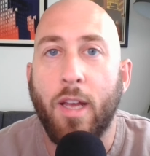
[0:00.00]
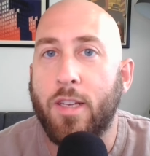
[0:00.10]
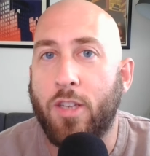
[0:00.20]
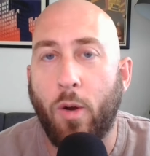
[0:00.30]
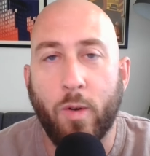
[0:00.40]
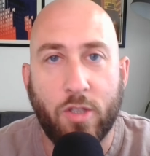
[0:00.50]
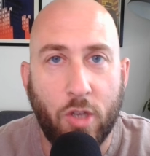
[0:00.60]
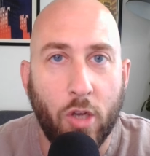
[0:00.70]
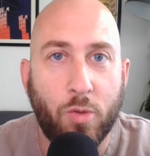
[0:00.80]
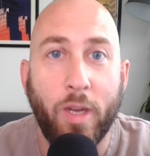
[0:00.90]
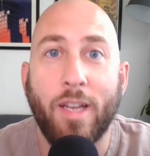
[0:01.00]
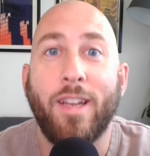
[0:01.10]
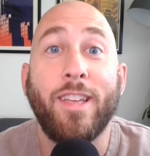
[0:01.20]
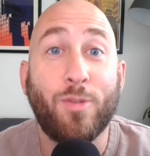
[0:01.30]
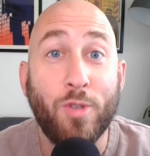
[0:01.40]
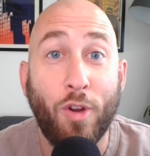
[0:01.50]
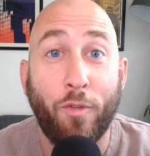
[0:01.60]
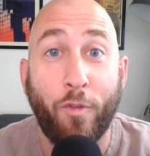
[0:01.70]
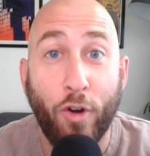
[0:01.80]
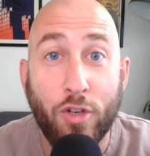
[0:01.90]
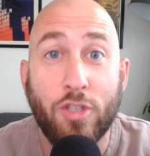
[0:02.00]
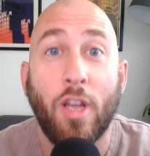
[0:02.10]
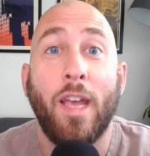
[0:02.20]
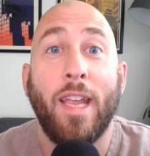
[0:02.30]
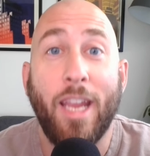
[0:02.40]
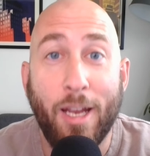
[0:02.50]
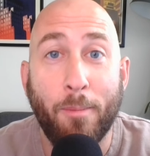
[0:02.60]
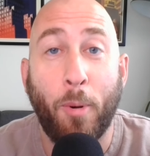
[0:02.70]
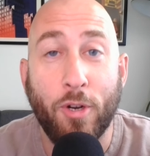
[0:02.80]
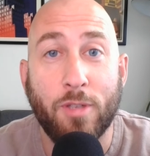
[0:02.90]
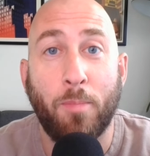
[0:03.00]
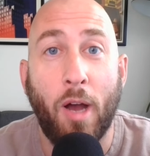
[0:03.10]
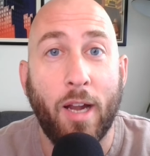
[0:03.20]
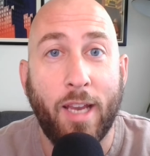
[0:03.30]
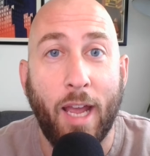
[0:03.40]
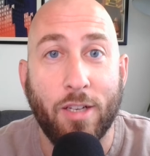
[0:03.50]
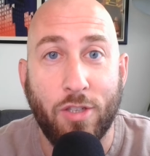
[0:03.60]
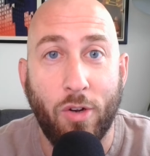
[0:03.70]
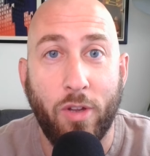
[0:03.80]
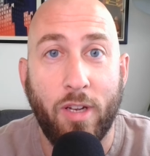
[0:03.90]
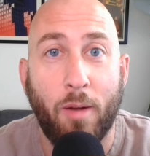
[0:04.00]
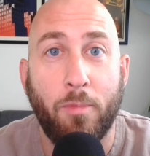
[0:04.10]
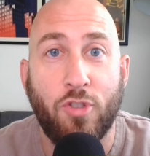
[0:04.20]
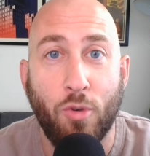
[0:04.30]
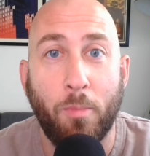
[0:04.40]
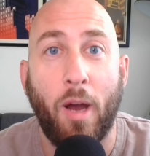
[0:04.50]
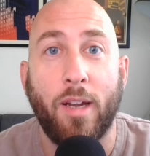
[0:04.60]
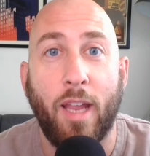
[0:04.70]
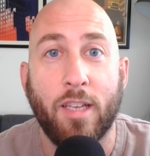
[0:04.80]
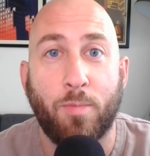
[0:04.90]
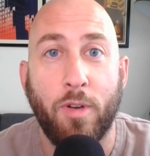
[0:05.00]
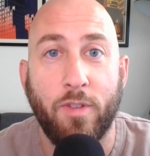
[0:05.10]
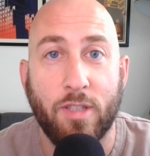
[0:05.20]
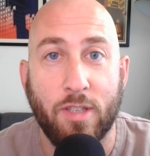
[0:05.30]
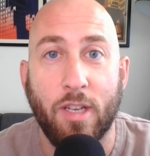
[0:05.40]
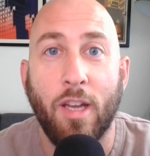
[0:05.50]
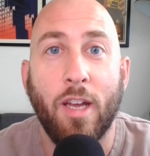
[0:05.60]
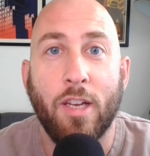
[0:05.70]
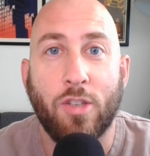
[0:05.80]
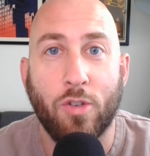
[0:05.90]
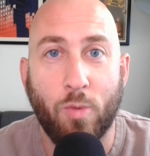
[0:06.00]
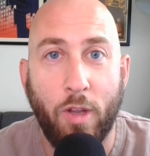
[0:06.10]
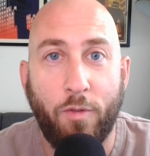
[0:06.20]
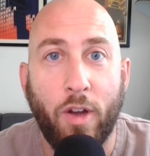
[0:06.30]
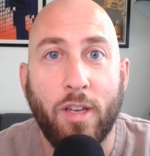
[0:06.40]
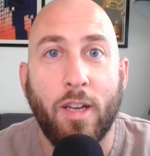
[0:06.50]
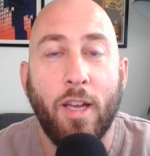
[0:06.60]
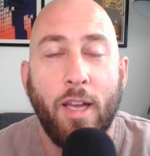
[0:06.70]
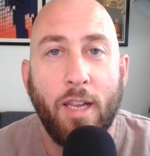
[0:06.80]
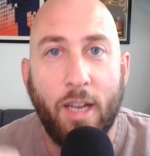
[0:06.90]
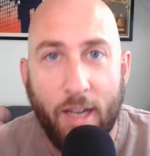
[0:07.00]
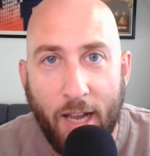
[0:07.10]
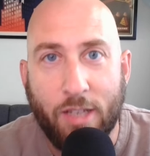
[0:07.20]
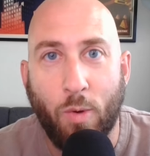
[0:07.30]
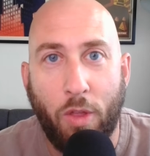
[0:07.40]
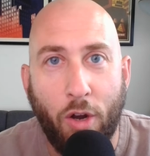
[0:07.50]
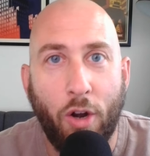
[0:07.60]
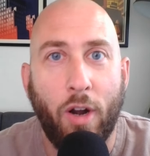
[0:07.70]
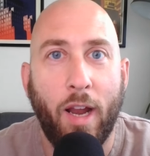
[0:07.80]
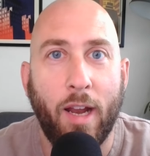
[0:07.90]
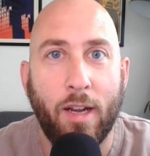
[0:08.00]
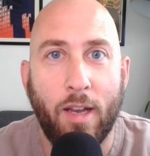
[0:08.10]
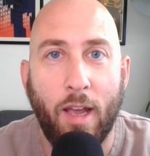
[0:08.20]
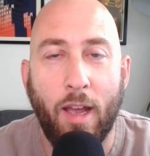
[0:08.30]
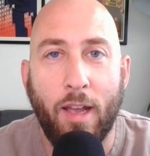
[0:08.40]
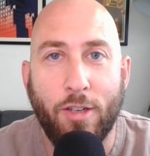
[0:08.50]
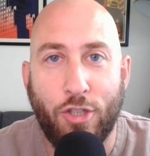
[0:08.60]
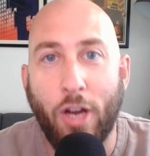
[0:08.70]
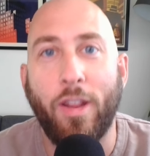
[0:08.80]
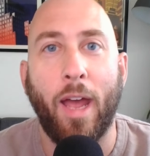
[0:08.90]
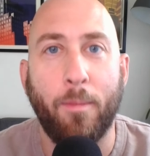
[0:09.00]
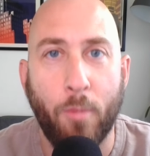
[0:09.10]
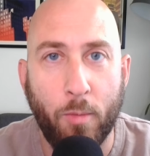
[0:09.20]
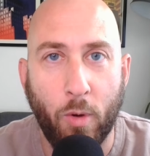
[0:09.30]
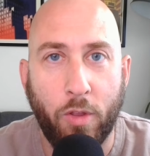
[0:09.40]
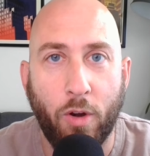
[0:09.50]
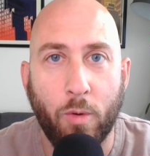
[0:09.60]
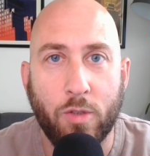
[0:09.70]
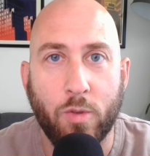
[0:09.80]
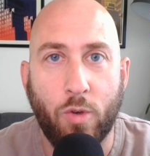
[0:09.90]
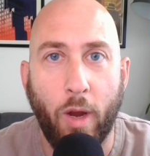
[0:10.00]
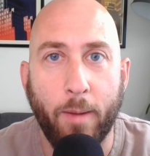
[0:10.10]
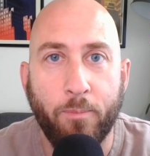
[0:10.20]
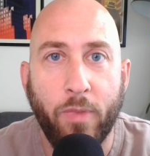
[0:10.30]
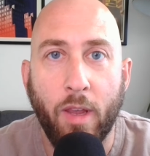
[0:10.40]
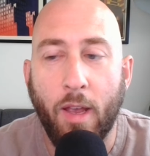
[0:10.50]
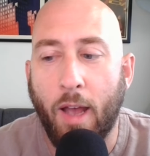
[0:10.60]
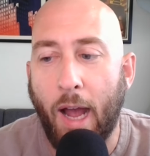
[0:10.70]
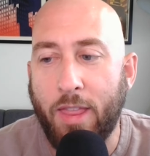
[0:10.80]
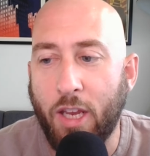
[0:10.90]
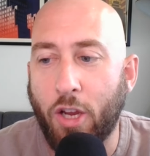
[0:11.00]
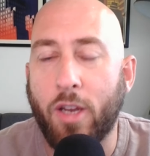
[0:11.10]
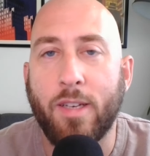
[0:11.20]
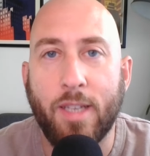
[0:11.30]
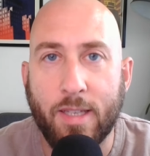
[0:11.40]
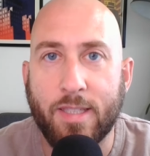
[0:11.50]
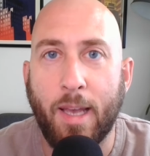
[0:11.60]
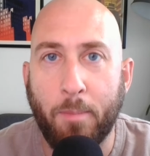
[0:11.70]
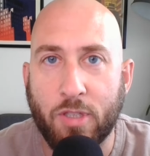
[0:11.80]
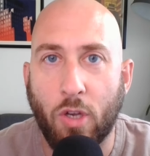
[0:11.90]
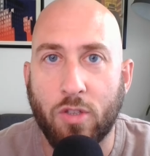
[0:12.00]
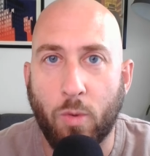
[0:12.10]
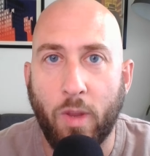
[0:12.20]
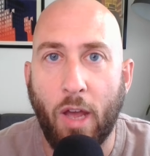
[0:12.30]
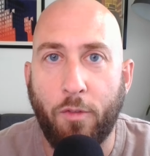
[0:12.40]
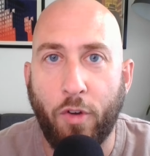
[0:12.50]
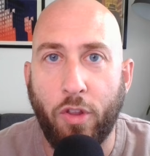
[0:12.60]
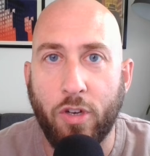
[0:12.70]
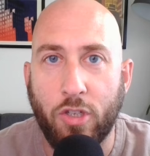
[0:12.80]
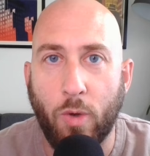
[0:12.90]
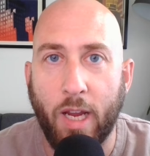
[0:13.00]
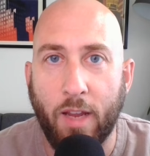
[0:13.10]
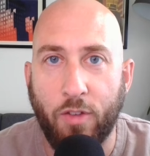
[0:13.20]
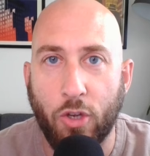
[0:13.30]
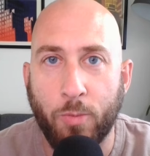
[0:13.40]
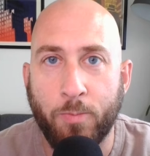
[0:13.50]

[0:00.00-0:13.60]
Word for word: Sara was so sweet. And this was her first in person podcast. She had only done Zoom podcasts previously. So it was really fun to connect with her and uh, share that moment with her, which was great. I think you're going to dig this episode. So without further ado, I give you